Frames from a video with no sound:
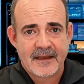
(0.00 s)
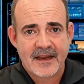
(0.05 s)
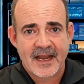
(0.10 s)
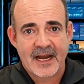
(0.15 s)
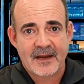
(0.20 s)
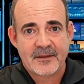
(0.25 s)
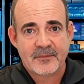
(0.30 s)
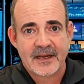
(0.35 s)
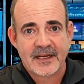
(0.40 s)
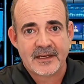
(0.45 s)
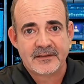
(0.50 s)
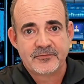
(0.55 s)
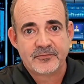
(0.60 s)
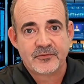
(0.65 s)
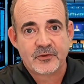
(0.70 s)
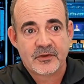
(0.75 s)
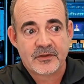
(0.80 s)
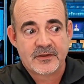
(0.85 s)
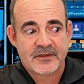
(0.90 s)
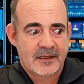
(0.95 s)
I write a
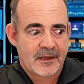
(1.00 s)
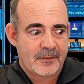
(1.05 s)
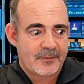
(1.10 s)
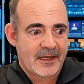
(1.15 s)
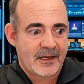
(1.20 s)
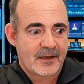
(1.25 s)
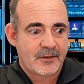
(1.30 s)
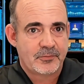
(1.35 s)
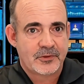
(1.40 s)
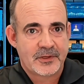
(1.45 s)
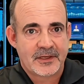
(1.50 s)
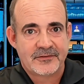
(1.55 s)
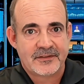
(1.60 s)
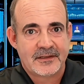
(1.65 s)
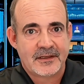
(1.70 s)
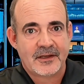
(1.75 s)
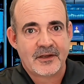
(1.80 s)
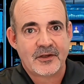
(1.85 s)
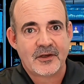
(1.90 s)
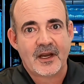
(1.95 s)
full thumbnail brief
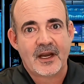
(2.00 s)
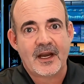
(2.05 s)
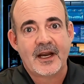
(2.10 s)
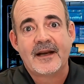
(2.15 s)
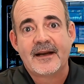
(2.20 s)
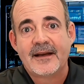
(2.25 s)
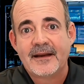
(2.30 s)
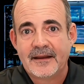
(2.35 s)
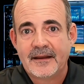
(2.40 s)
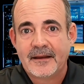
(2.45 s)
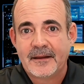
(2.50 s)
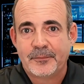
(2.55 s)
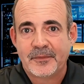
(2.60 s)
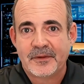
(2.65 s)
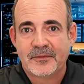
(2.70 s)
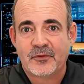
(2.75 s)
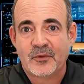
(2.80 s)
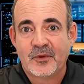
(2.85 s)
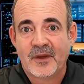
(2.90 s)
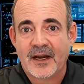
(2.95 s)
in Claude
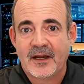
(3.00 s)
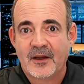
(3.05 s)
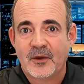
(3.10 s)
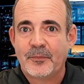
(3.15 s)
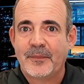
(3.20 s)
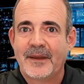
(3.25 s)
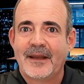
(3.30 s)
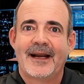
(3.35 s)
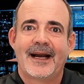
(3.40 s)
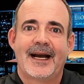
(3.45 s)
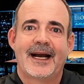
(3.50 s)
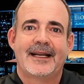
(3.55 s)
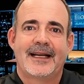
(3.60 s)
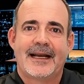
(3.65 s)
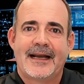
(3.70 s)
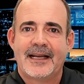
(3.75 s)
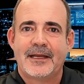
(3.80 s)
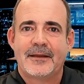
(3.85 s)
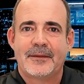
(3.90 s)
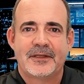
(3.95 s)
before I open
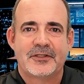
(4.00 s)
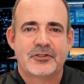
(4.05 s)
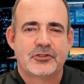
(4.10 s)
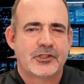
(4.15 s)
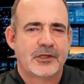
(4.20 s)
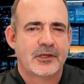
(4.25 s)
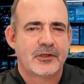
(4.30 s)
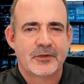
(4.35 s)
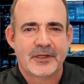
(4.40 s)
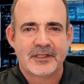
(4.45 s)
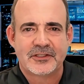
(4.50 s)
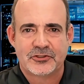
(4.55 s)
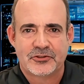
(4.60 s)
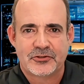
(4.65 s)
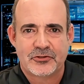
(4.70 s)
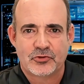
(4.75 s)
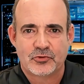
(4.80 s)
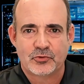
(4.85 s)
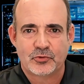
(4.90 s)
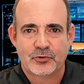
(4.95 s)
any image
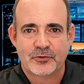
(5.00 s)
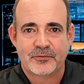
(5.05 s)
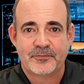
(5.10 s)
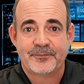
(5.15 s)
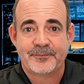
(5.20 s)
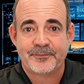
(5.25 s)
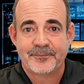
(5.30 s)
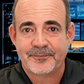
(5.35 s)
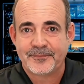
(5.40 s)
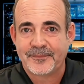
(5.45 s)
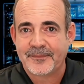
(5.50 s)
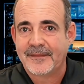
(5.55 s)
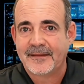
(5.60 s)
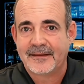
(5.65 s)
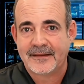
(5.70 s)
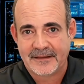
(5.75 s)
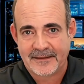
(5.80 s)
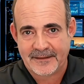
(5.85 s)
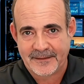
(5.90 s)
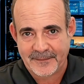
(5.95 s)
generation tool.
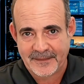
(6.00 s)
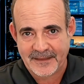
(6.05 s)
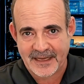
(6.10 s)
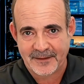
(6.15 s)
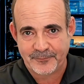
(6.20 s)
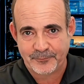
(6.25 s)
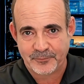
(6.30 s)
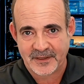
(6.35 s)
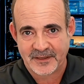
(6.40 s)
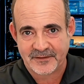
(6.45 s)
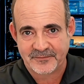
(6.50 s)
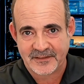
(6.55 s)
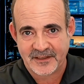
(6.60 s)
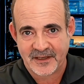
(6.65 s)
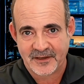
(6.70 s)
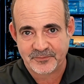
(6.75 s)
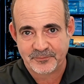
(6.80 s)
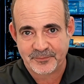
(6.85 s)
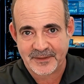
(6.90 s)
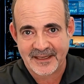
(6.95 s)
That brief
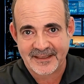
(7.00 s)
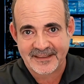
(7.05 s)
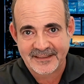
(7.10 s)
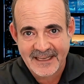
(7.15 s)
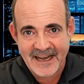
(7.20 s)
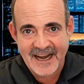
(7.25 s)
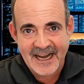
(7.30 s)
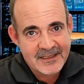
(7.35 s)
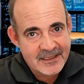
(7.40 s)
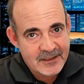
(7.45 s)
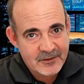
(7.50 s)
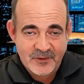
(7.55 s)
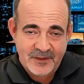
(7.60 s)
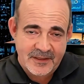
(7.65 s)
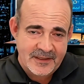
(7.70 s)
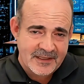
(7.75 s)
tells me exactly what